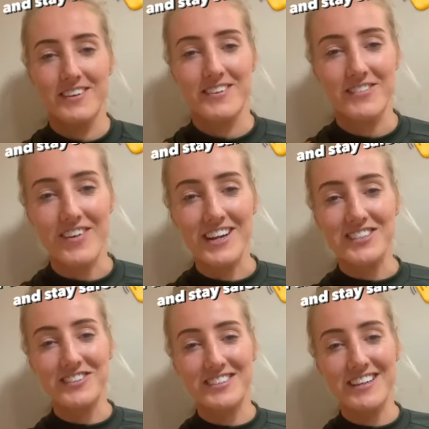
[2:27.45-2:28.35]
Thanks for
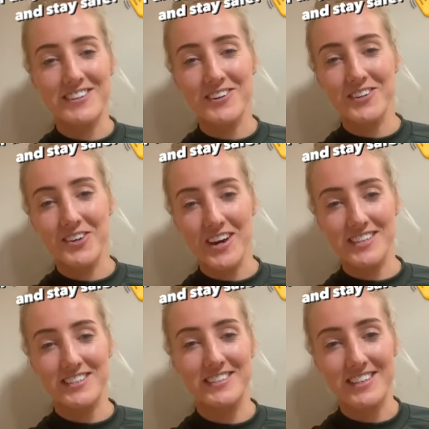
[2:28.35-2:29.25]
sending all your
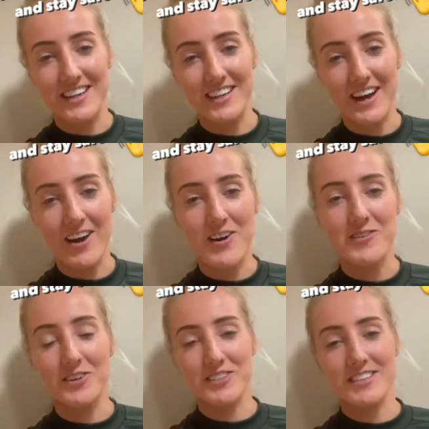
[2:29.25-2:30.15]
questions in. I hope you're
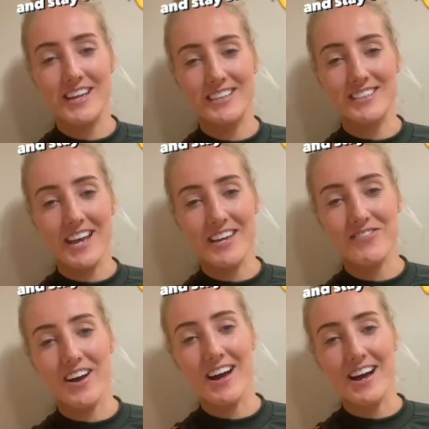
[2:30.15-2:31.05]
all staying safe,
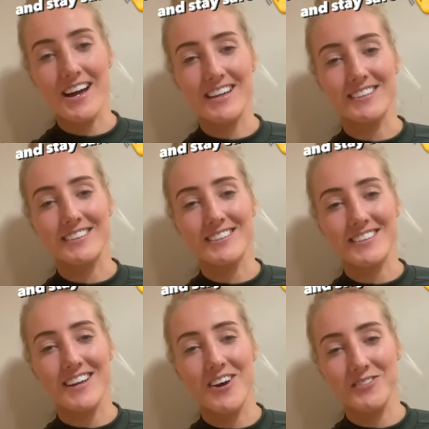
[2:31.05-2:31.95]
and
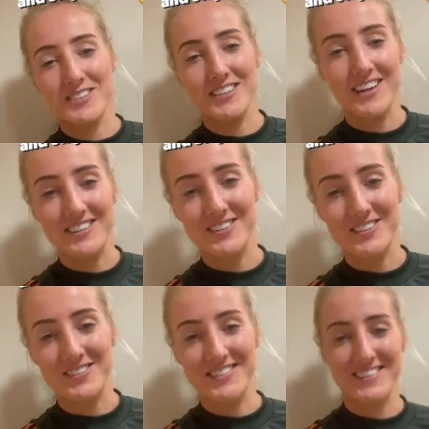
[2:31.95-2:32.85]
I hope to see you again
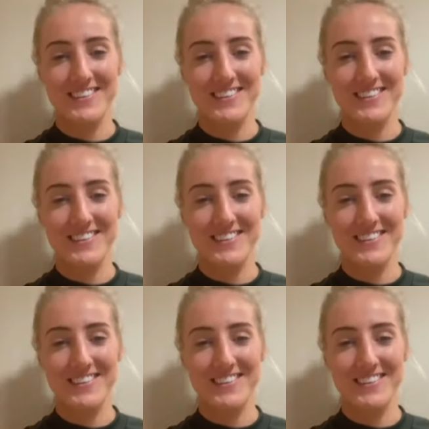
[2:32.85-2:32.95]
soon.